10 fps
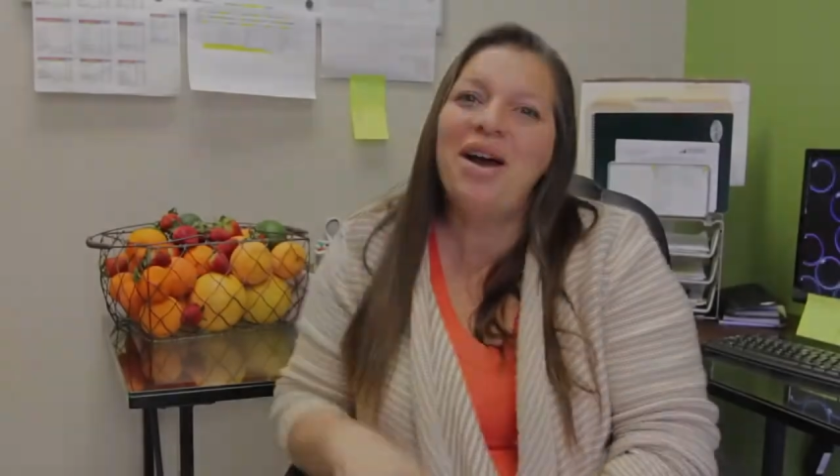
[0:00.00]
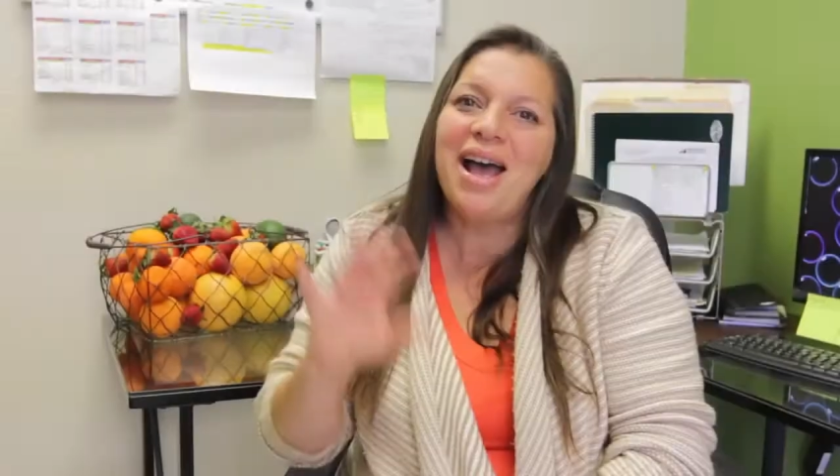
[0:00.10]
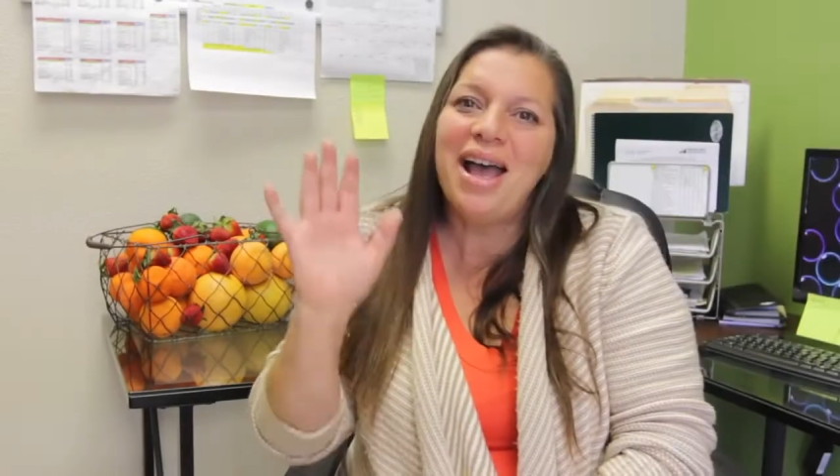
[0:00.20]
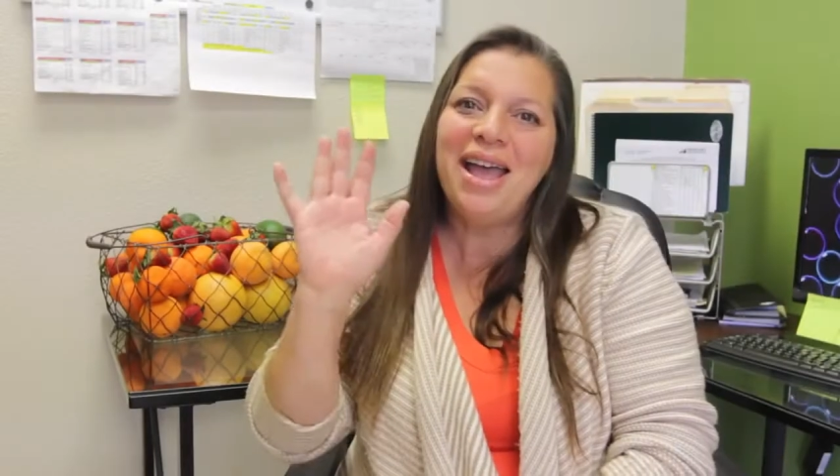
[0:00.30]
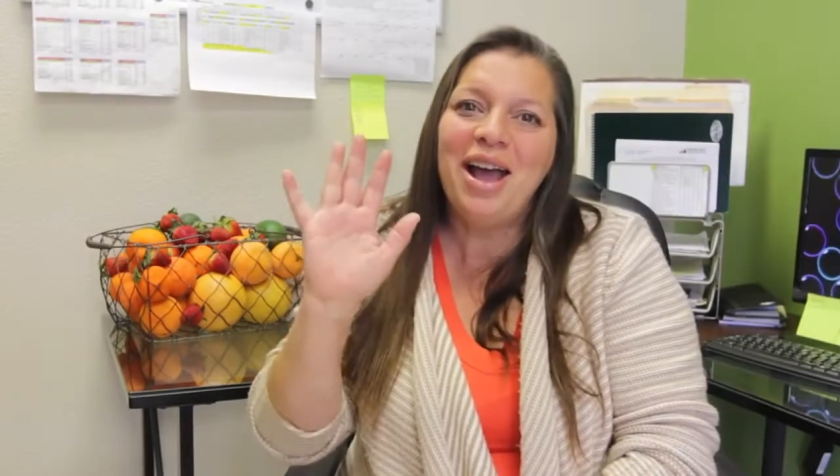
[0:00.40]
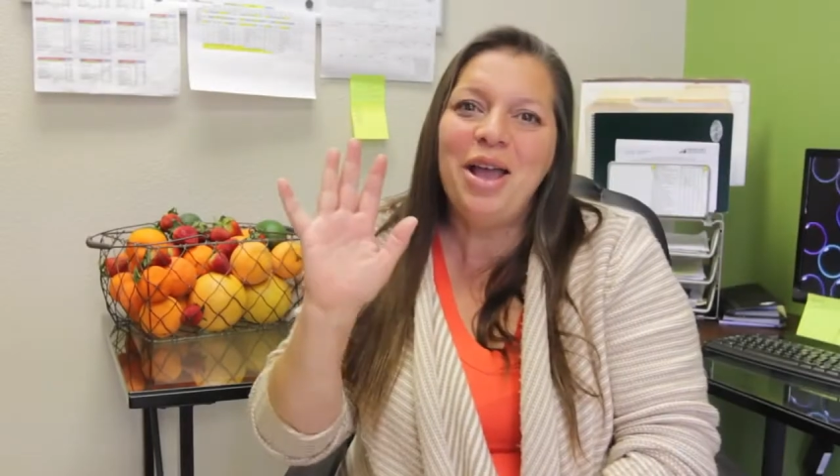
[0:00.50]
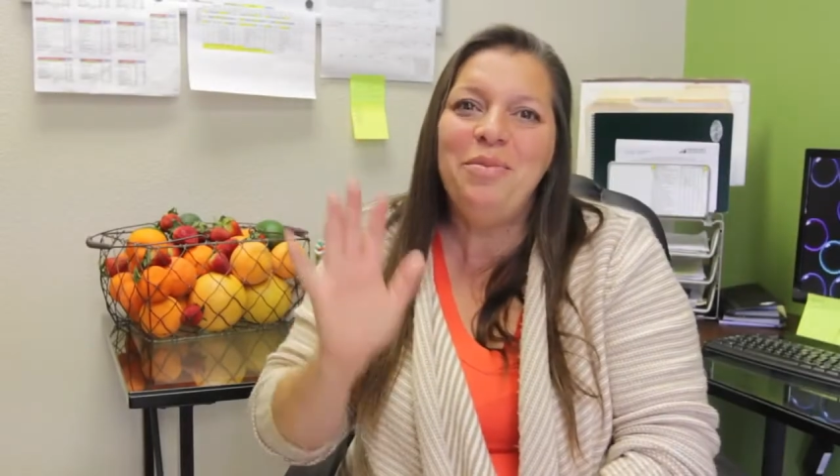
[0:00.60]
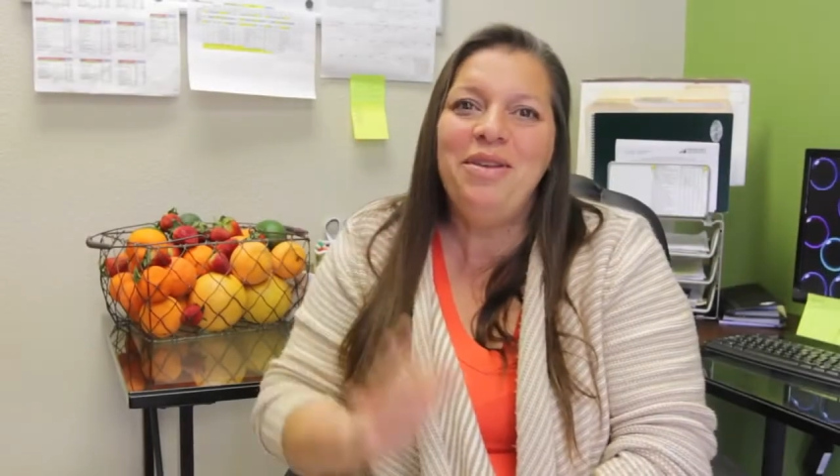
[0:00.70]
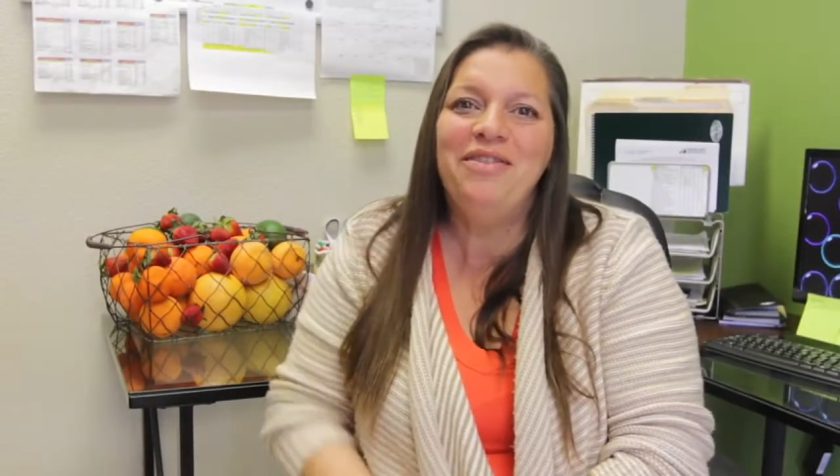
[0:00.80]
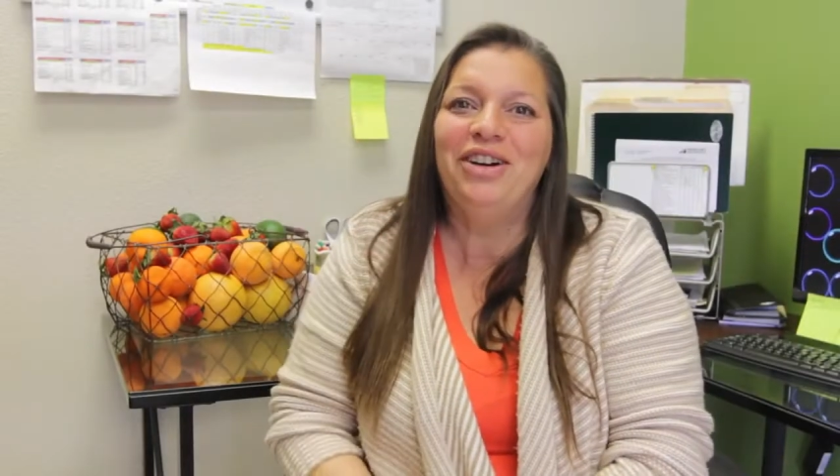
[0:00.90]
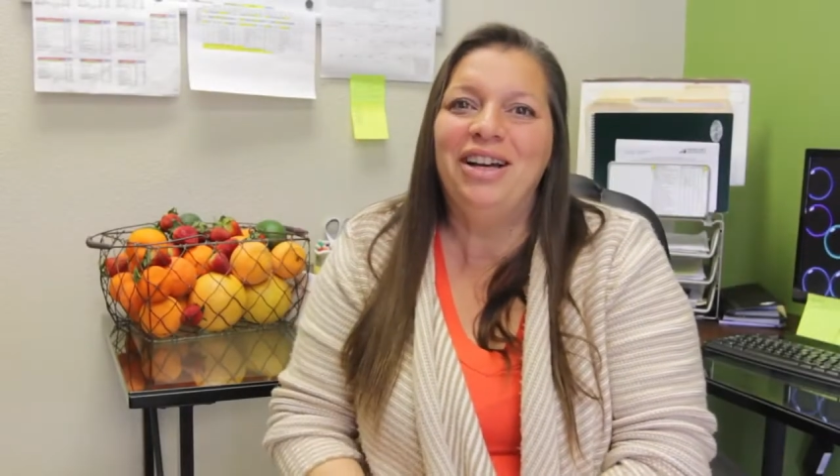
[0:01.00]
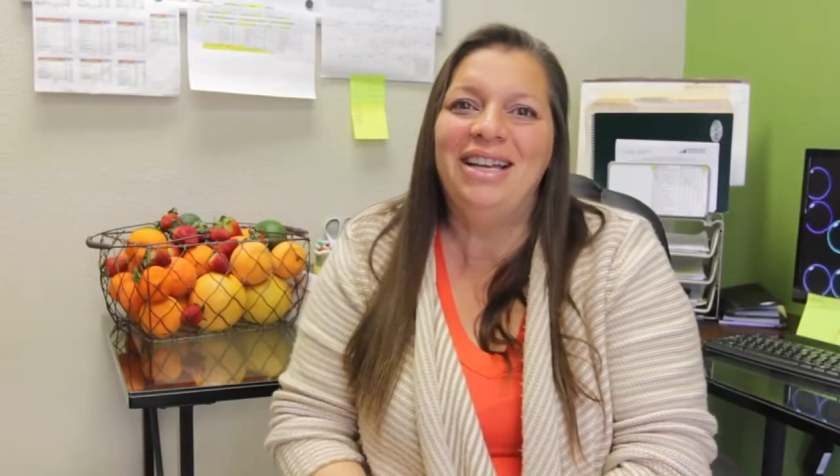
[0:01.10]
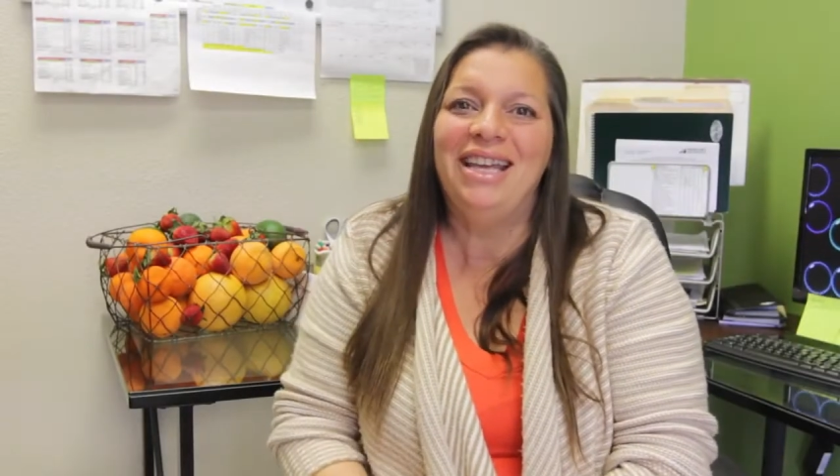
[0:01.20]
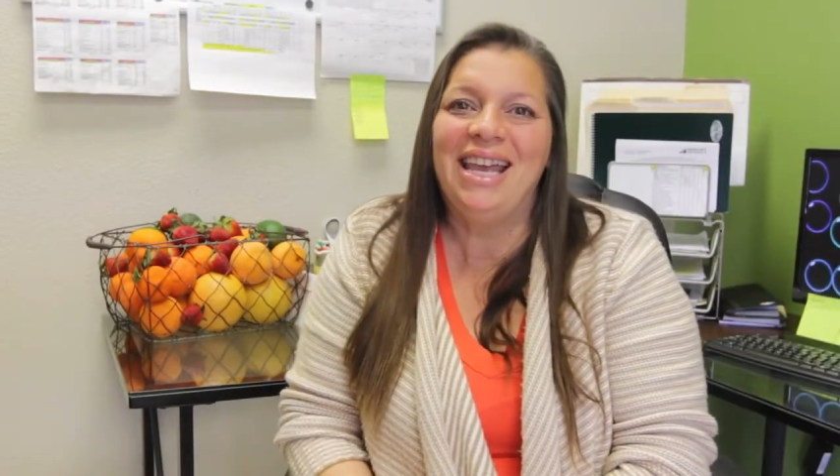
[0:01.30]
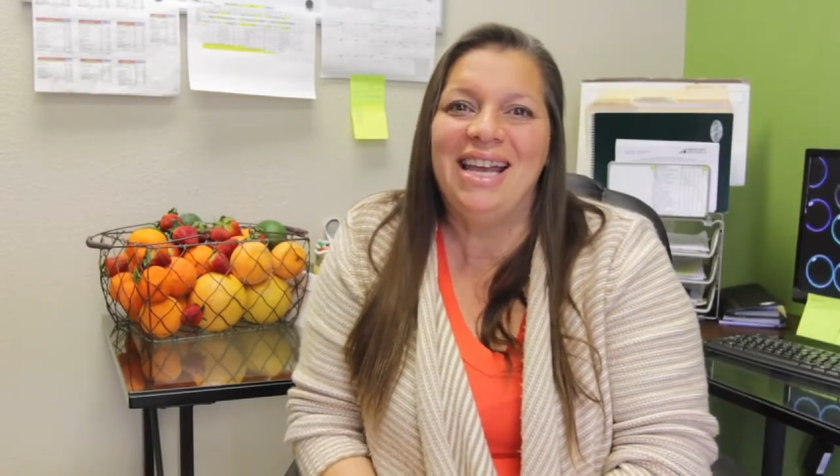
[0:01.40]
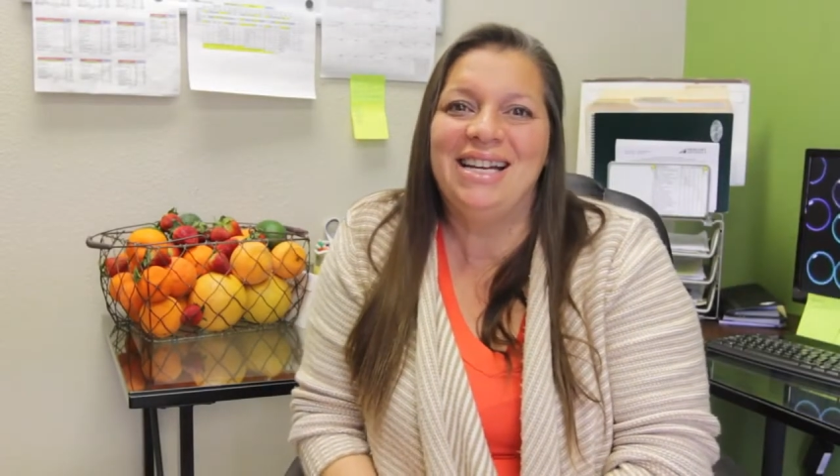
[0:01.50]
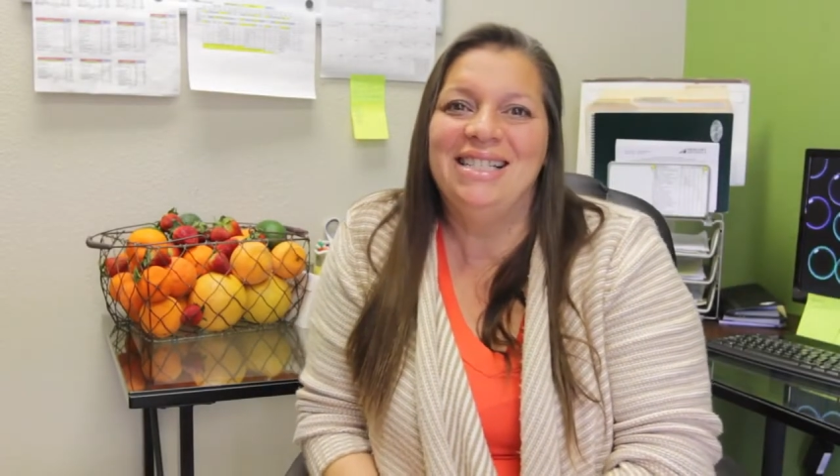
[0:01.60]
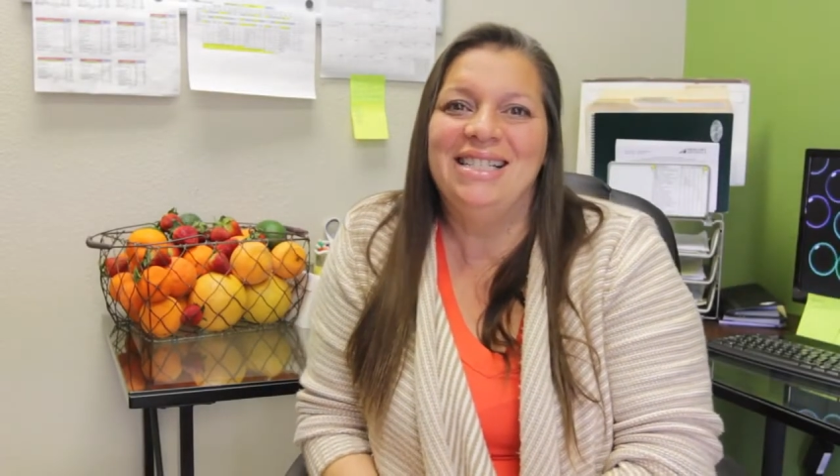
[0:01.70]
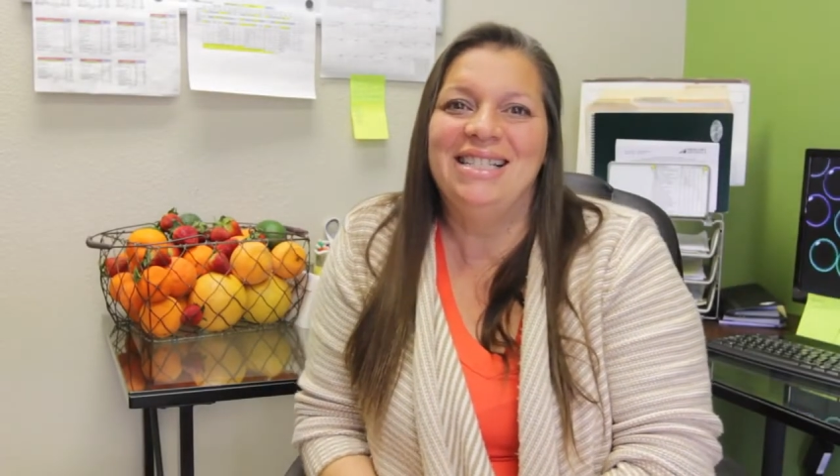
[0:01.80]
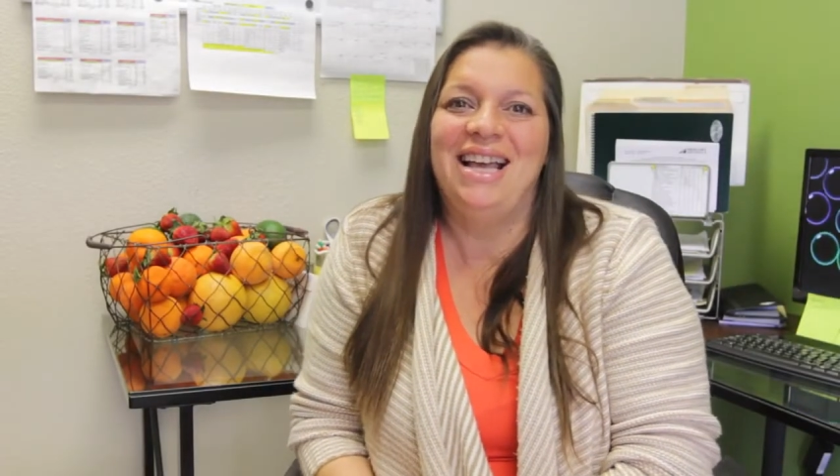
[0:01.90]
Hi, I'm Yvonne
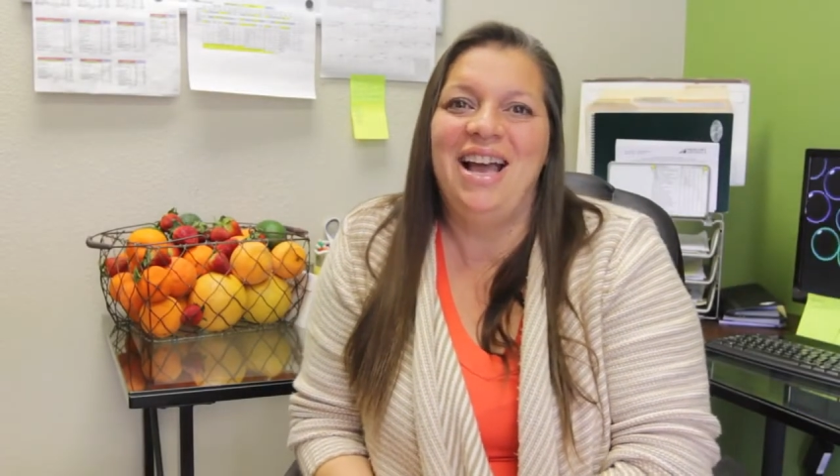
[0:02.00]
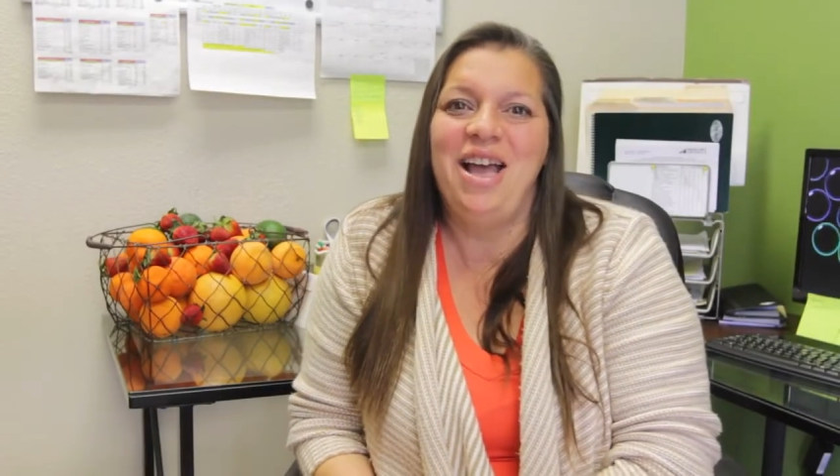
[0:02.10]
Gans.